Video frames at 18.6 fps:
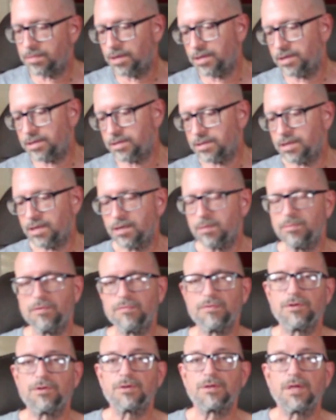instead of
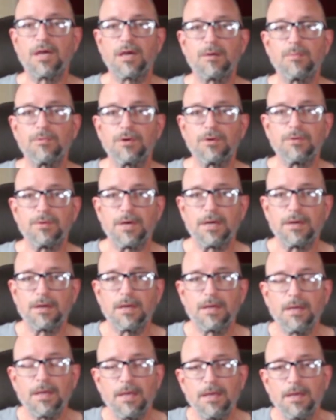moving your camera around,
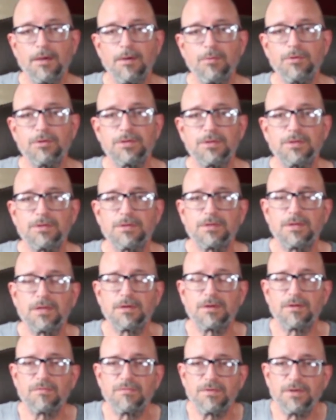which is
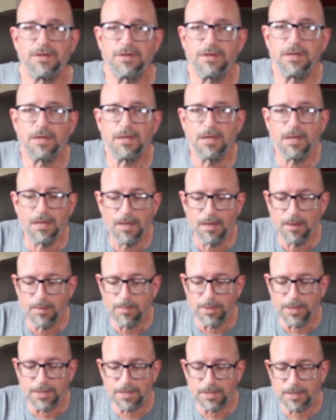inconvenient.
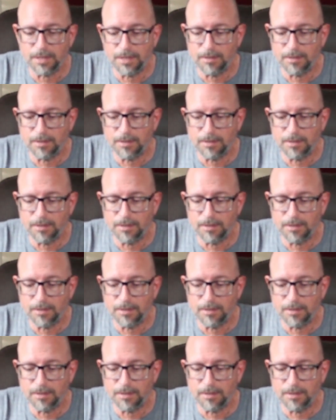But